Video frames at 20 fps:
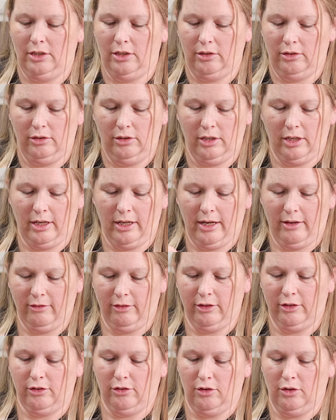know, you got to have a
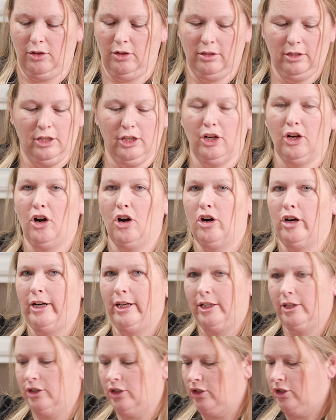little
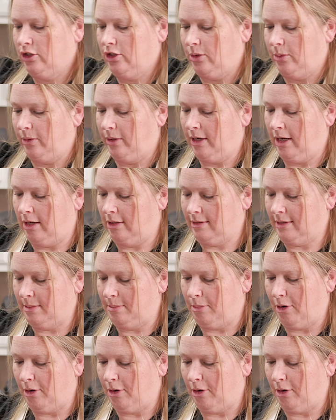garnish, so we got some